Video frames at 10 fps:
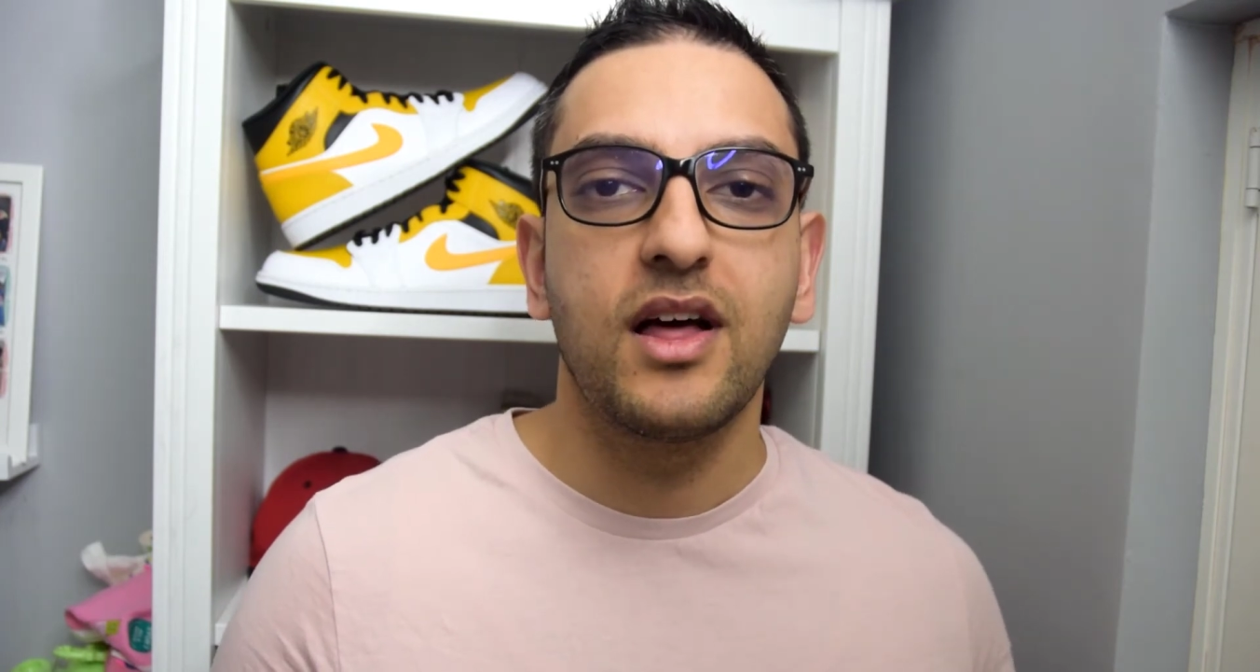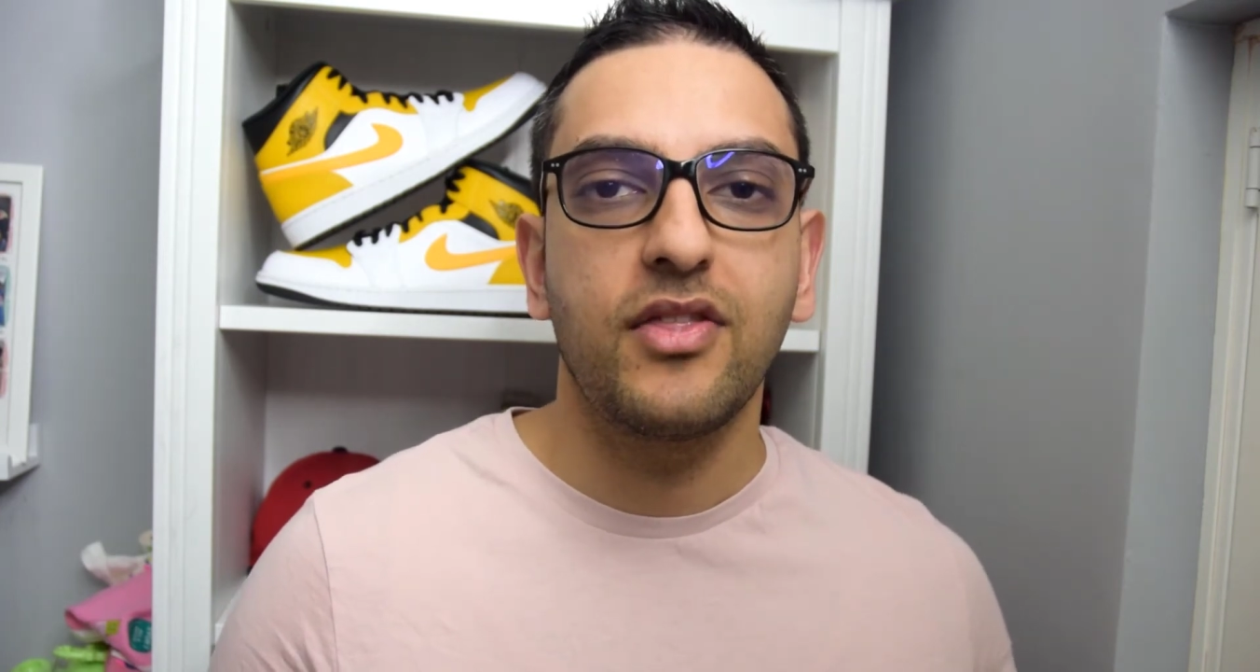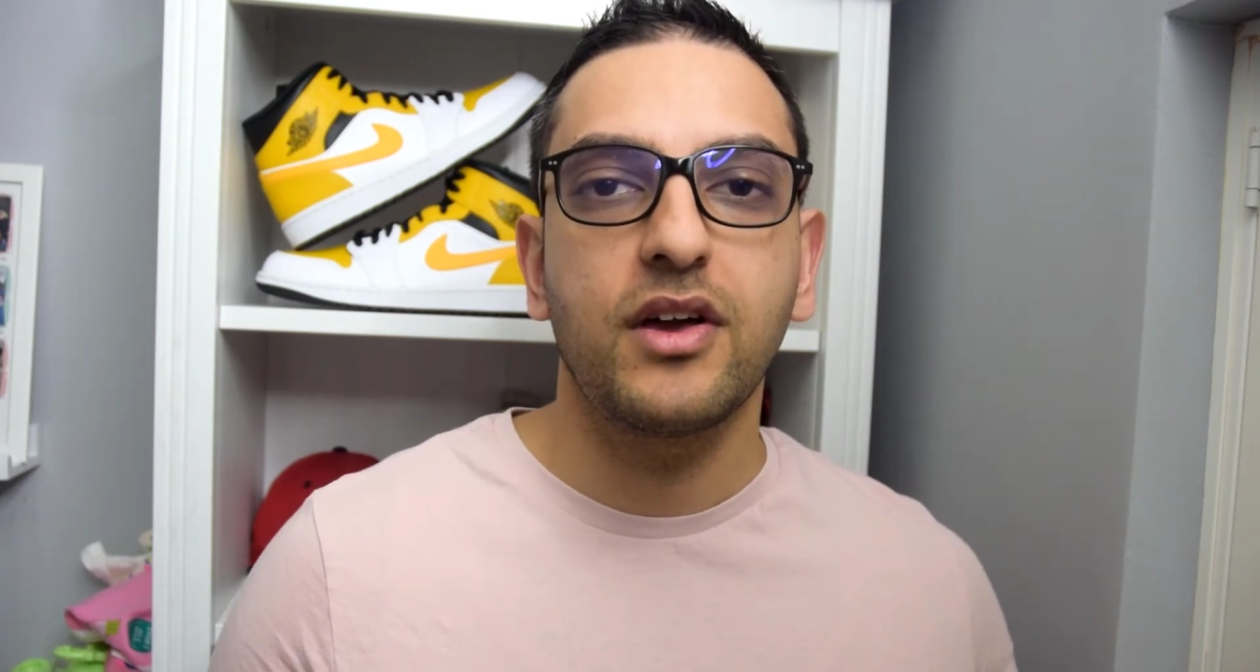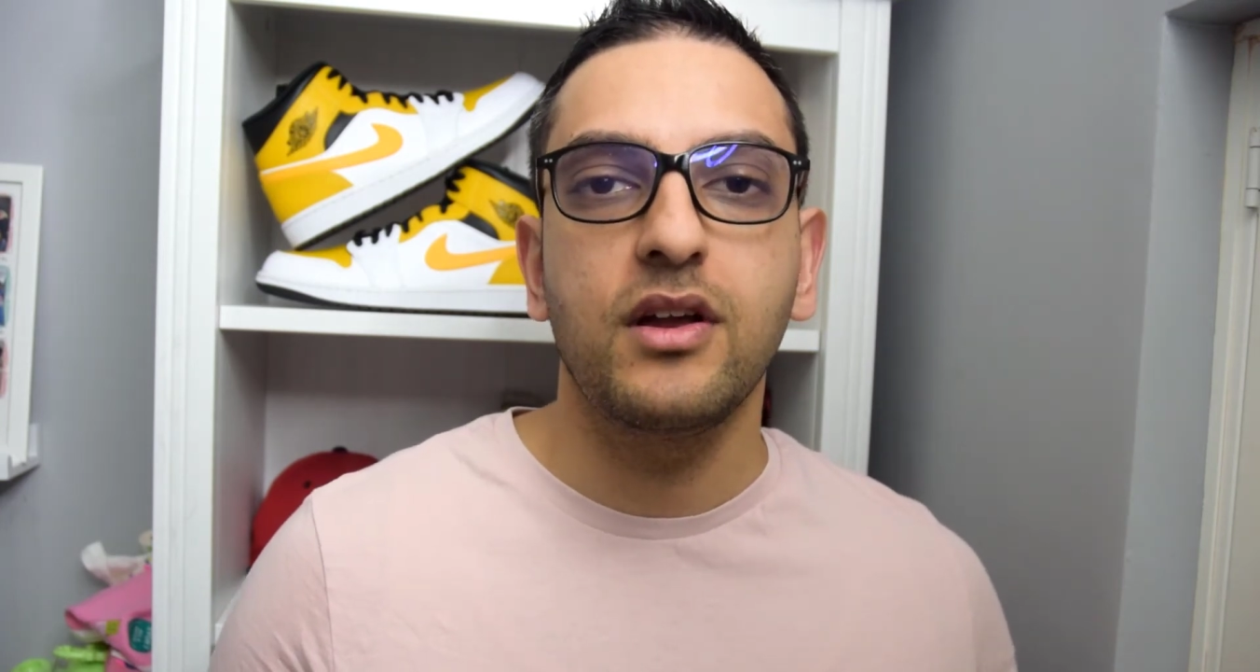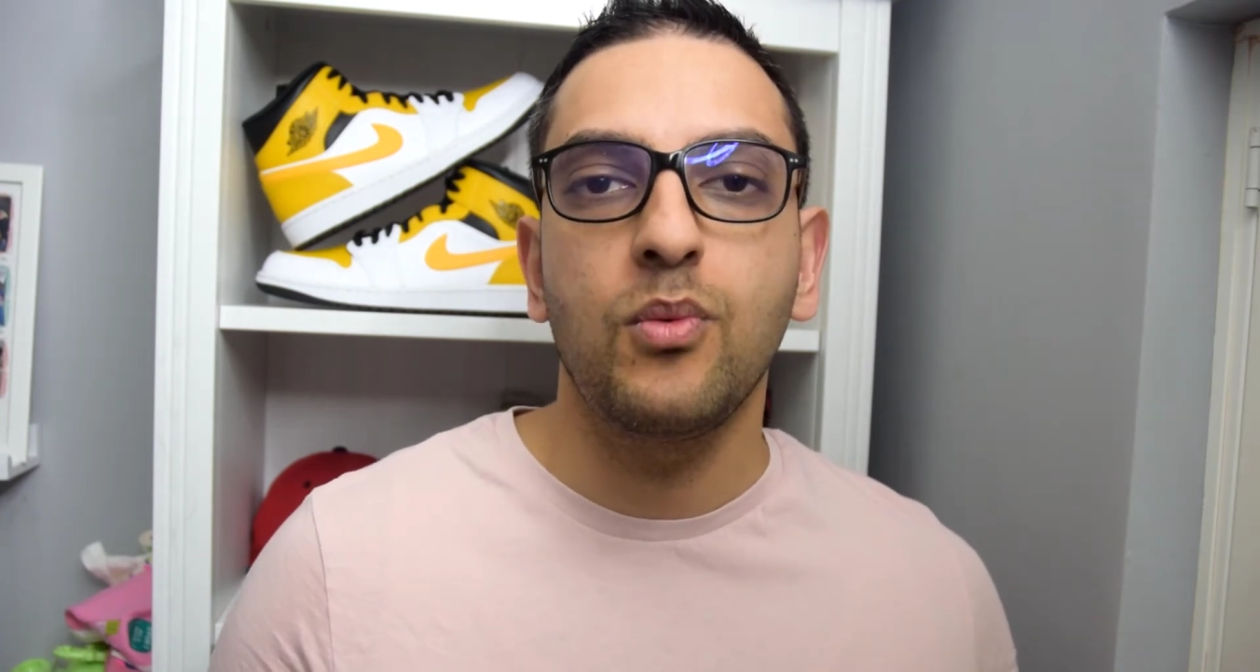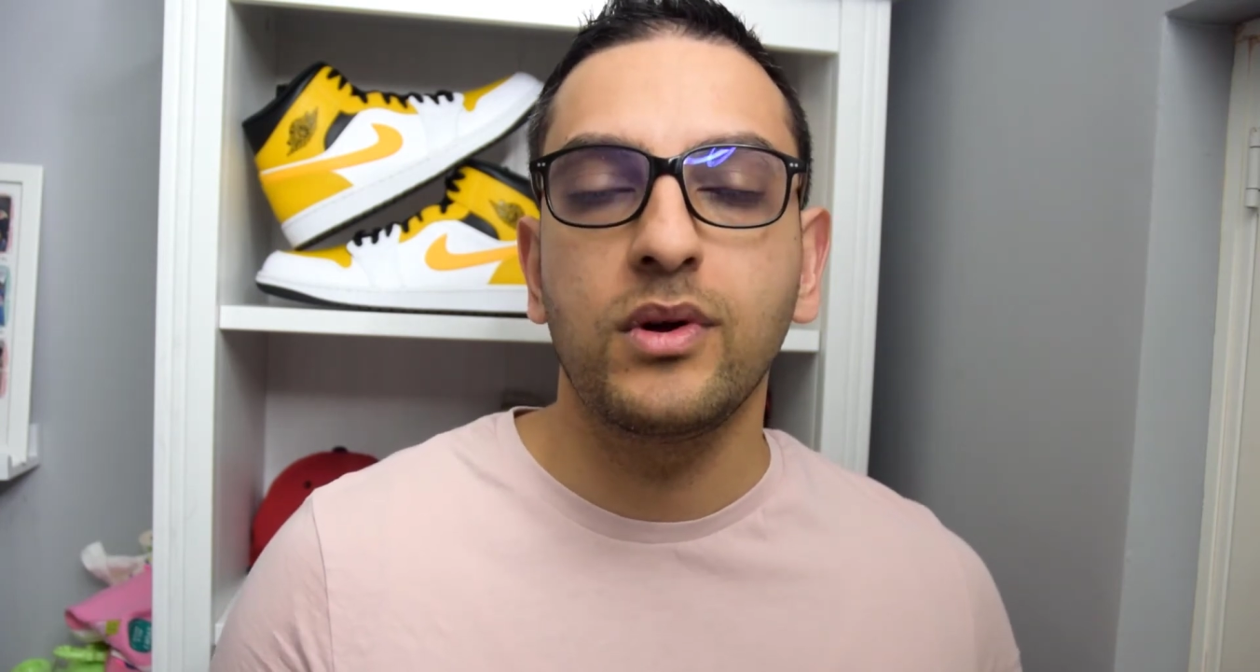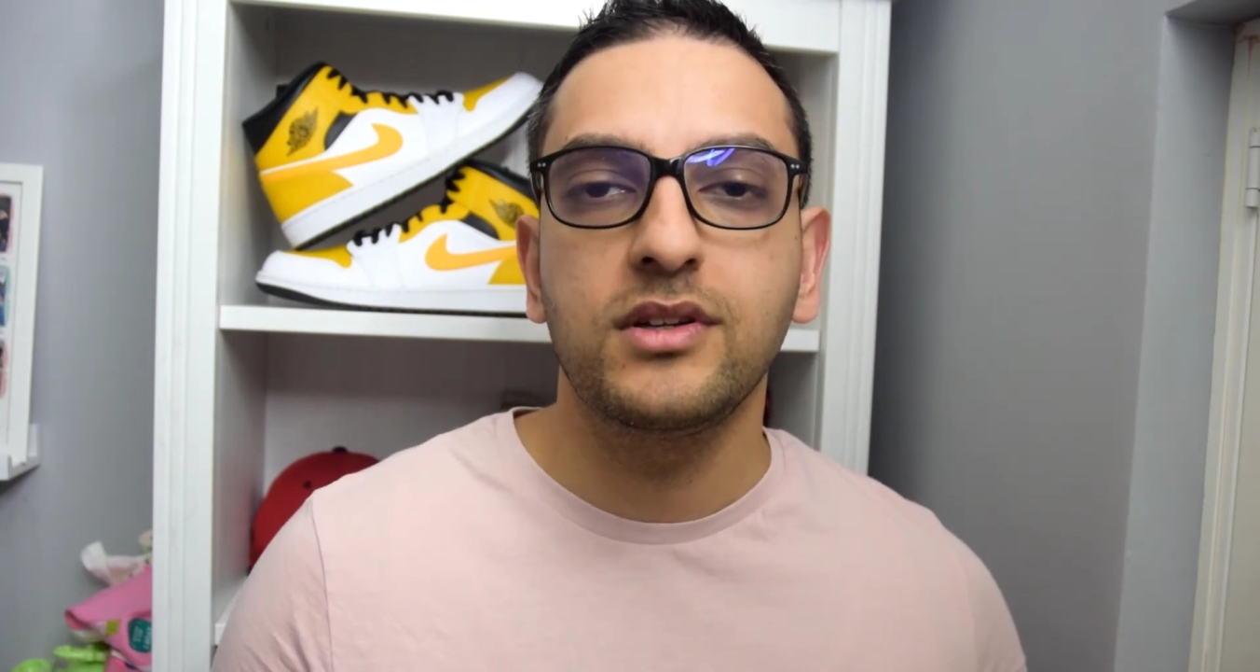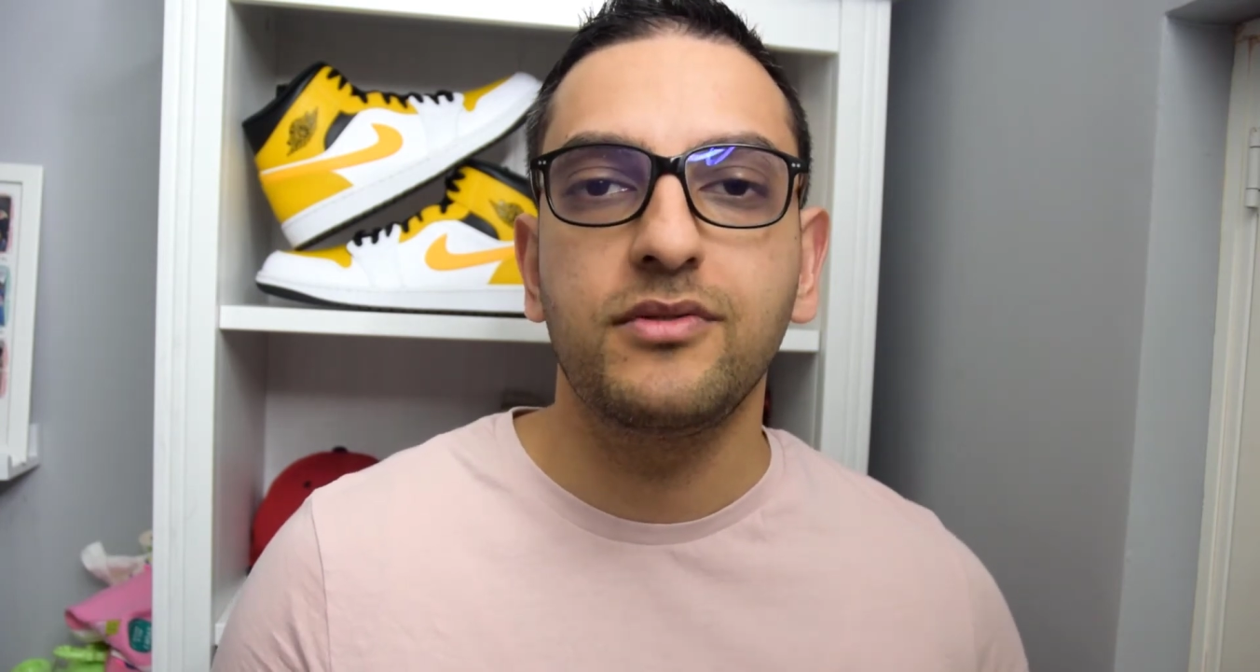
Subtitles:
they're going to want to